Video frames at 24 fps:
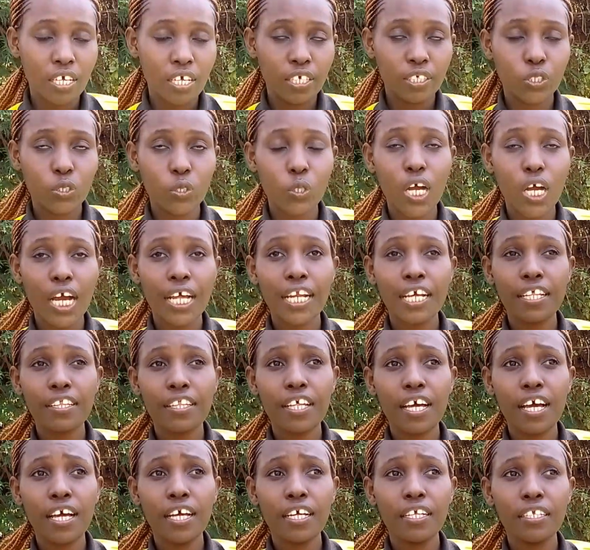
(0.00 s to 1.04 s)
So
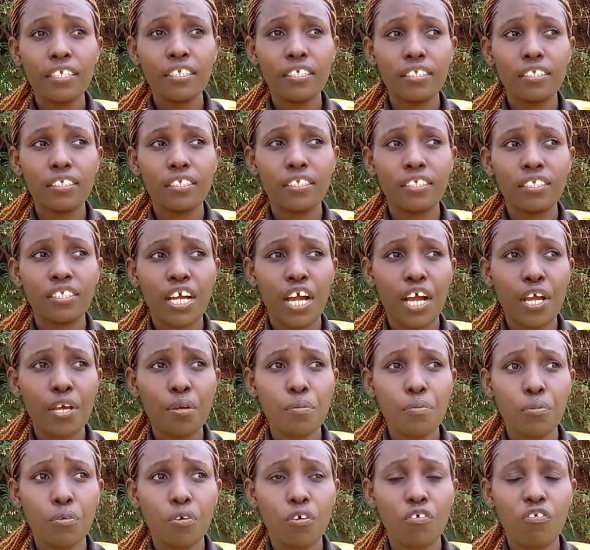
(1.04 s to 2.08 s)
another
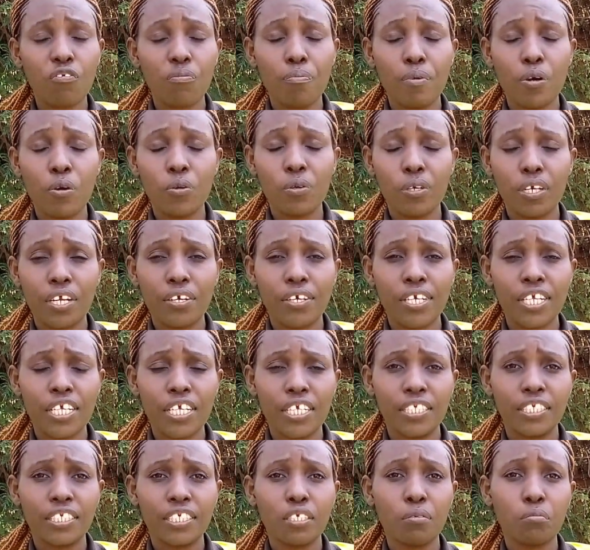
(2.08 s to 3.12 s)
type of boundary
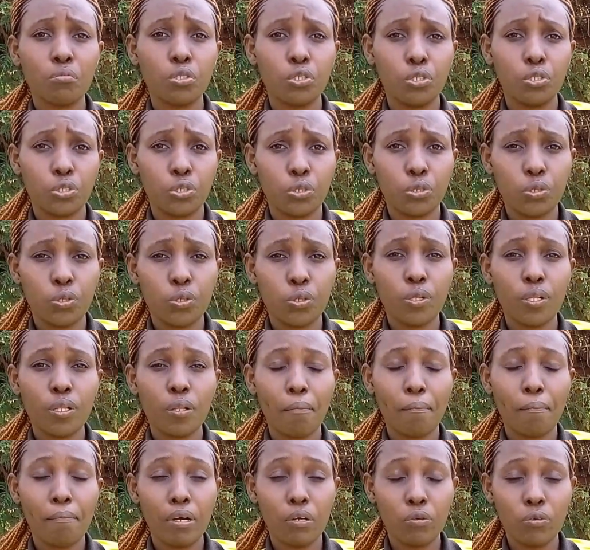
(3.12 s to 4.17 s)
is emotional
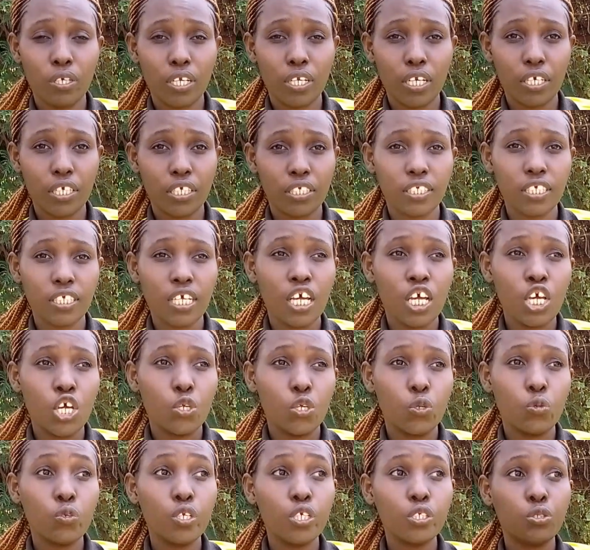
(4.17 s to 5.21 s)
boundaries.
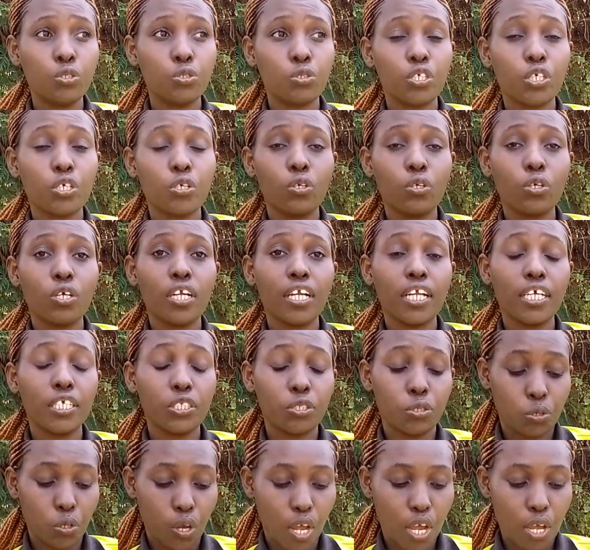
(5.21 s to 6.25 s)
You need to
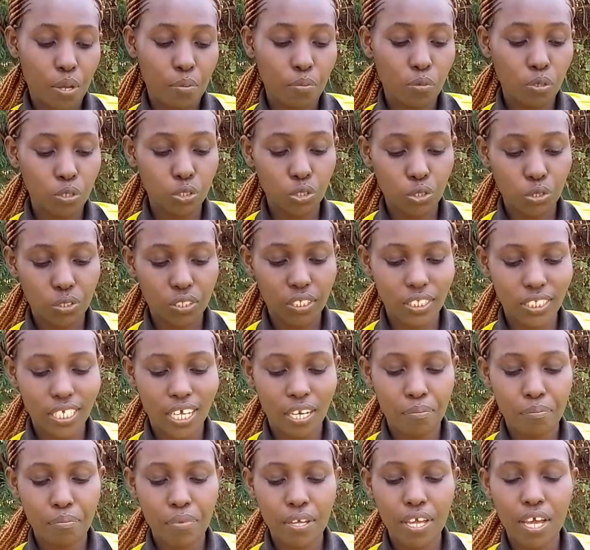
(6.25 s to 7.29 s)
recognize your emotions
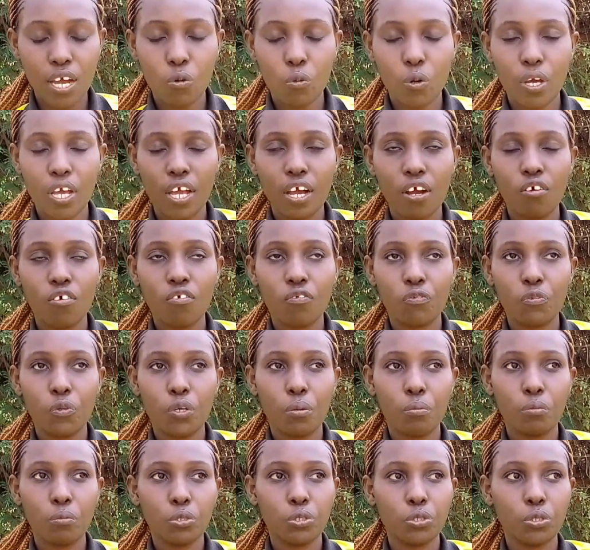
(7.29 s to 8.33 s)
and be aware of
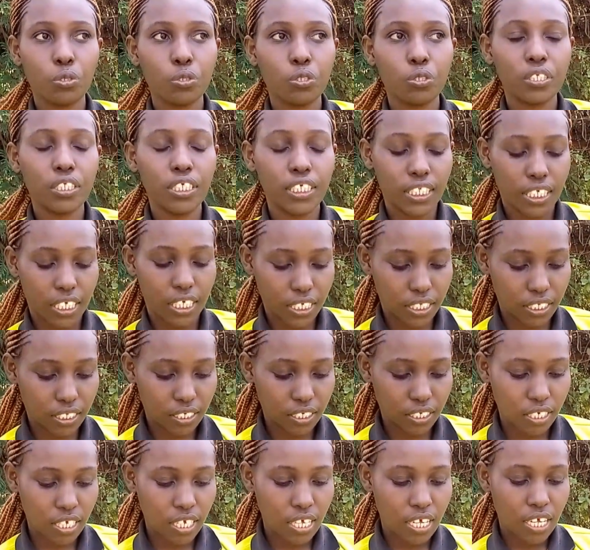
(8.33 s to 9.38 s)
your emotional
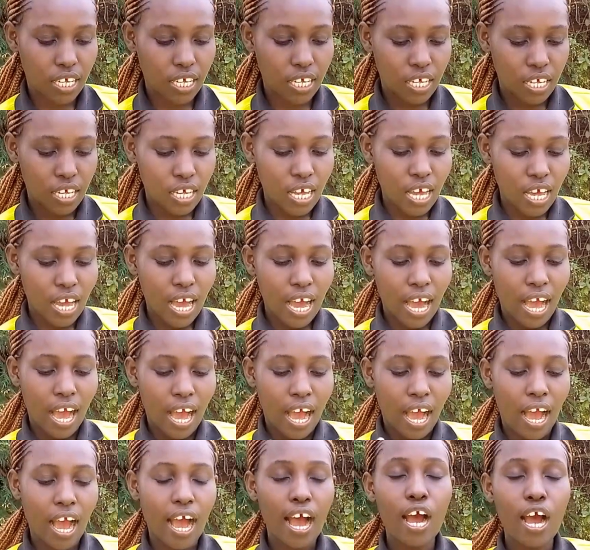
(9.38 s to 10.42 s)
state,
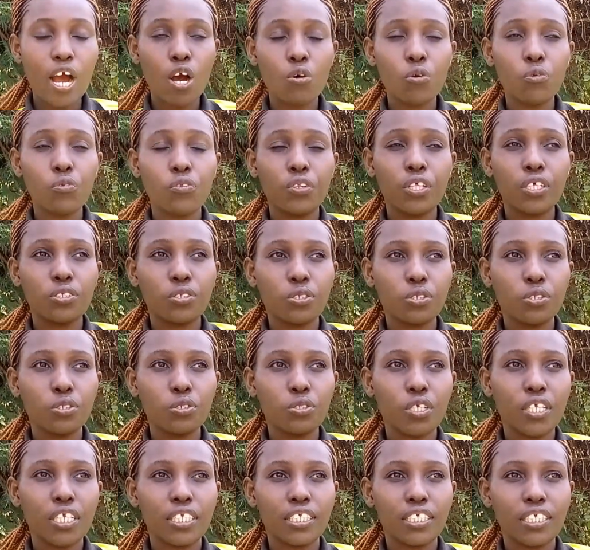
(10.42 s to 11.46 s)
how the
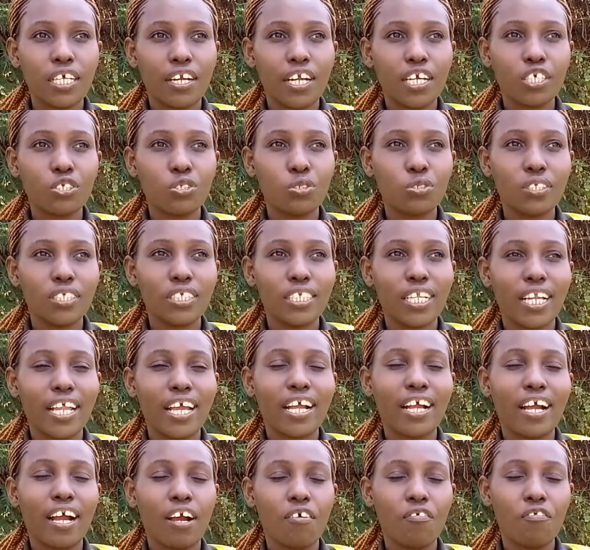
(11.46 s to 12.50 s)
social interactions
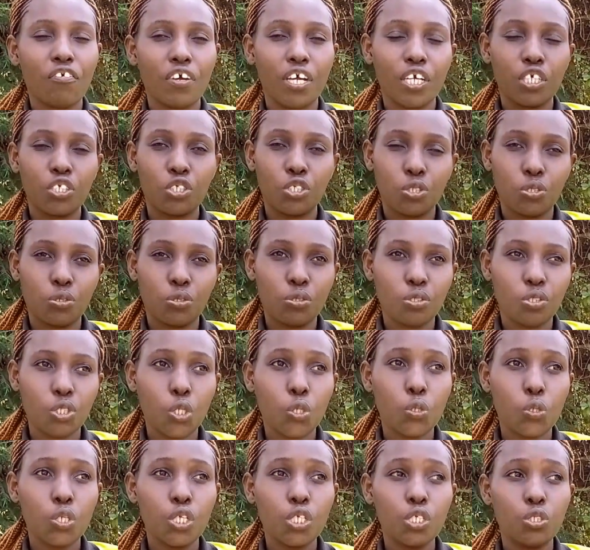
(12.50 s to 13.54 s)
like affect you. So
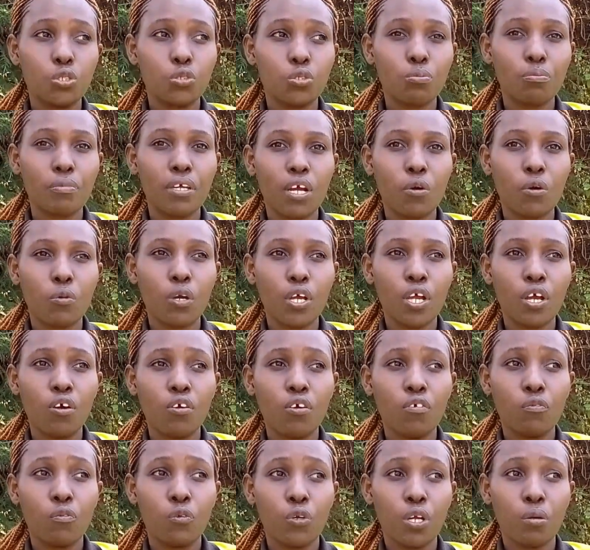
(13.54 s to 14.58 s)
you need to be aware
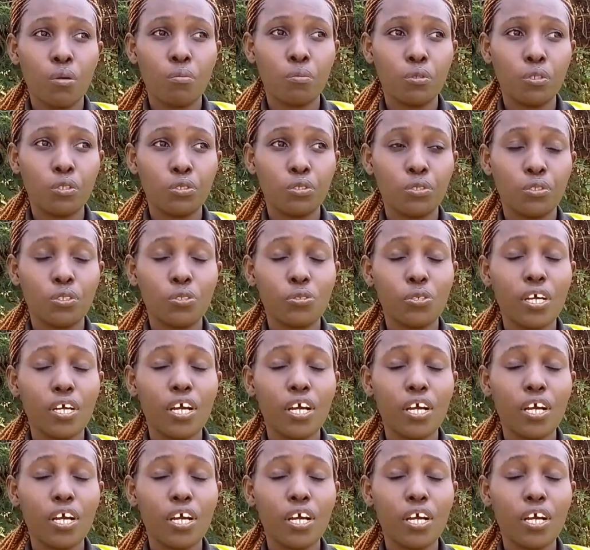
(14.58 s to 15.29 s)
of your emotions.